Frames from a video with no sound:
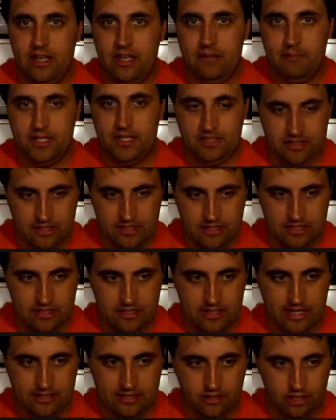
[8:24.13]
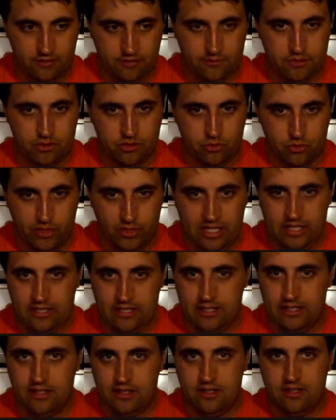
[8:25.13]
But Hasselhoff was
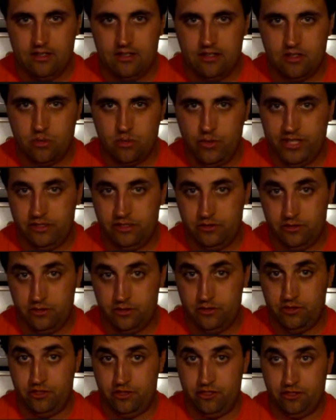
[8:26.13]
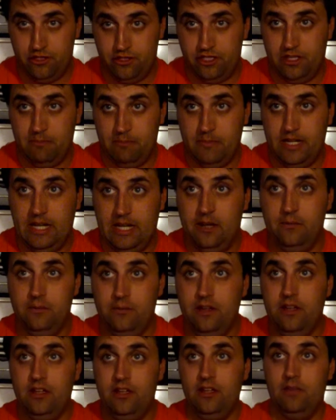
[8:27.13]
really quick to shush them down